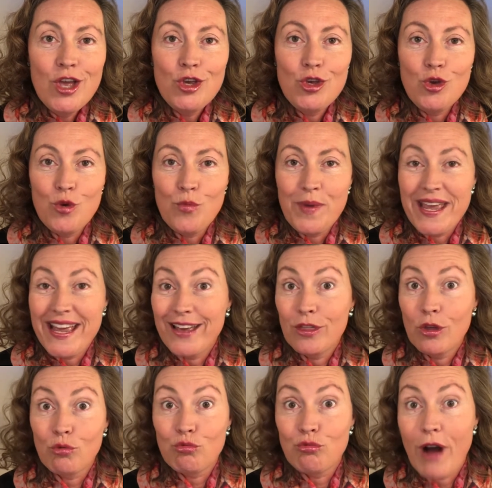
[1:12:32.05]
you being
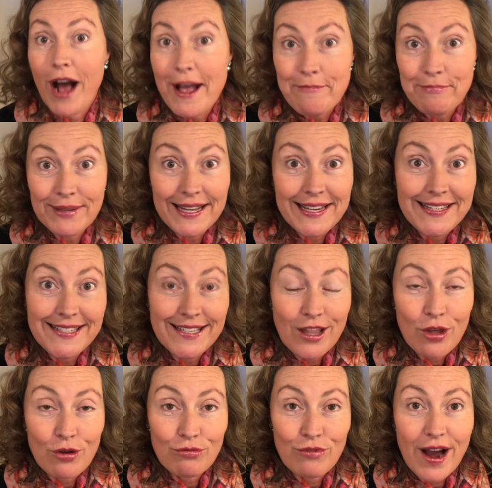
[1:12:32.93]
in the right place
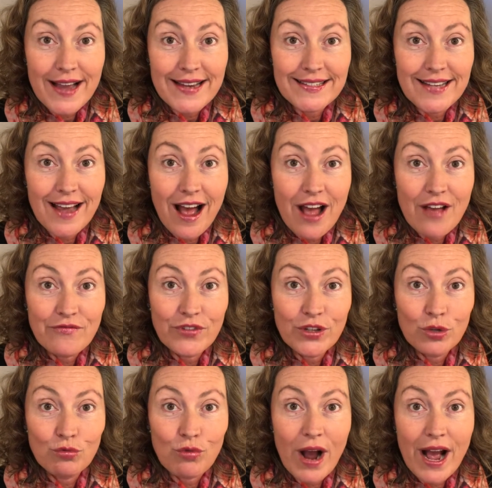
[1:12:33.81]
at the right time
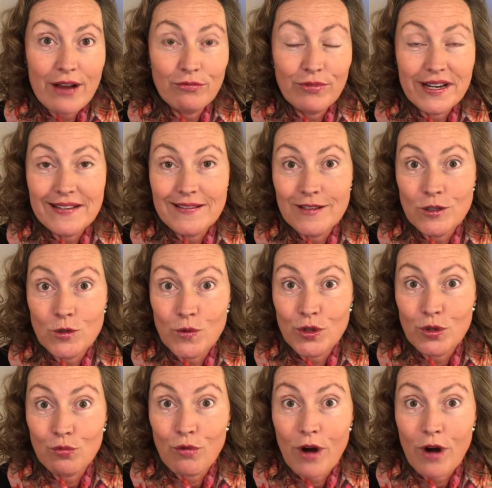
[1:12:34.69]
for the right reasons with the